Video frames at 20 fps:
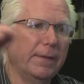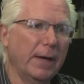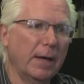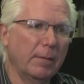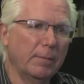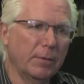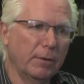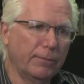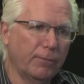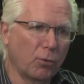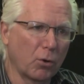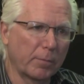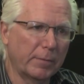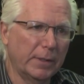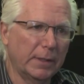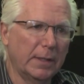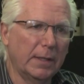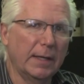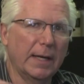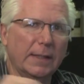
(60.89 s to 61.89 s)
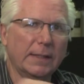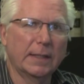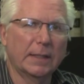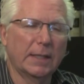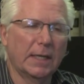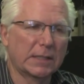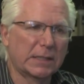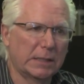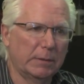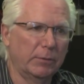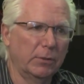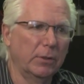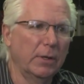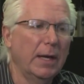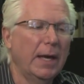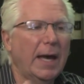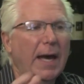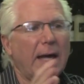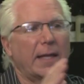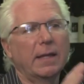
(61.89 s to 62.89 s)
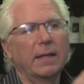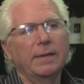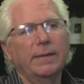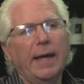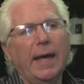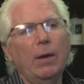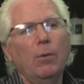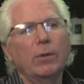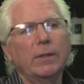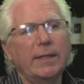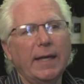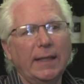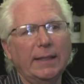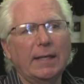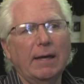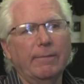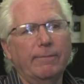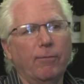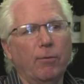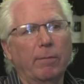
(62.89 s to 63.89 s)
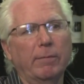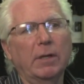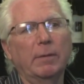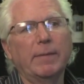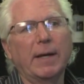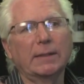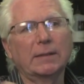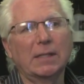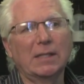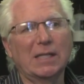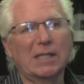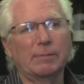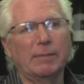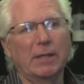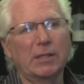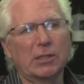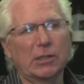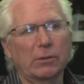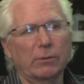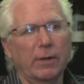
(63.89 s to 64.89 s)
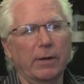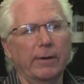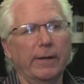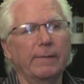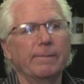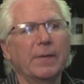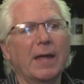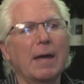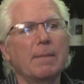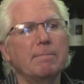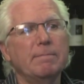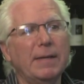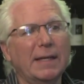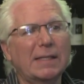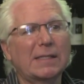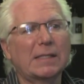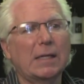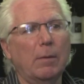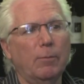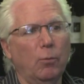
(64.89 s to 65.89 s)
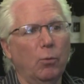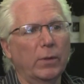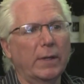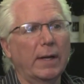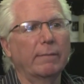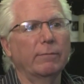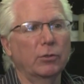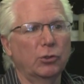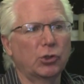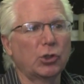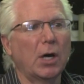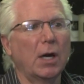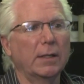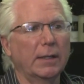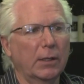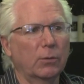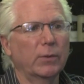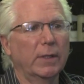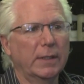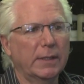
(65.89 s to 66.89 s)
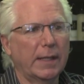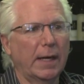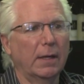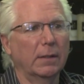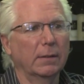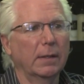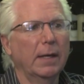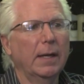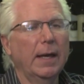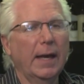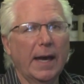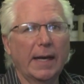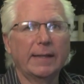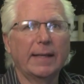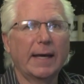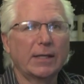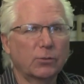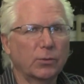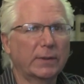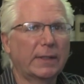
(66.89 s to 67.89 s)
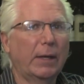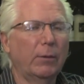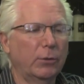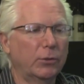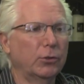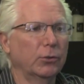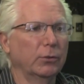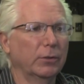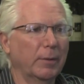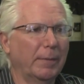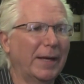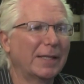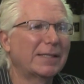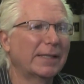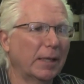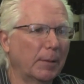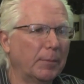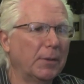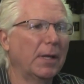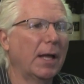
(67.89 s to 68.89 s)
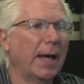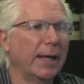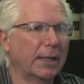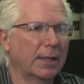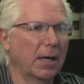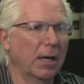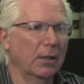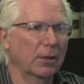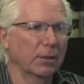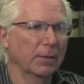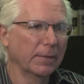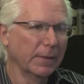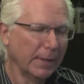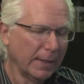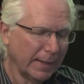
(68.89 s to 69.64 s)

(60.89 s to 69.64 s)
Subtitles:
them the formula and the customer, and then they would take that formula back to the dispensary and mix up whatever Jon had written down. And that's what they would do. They basically apply color.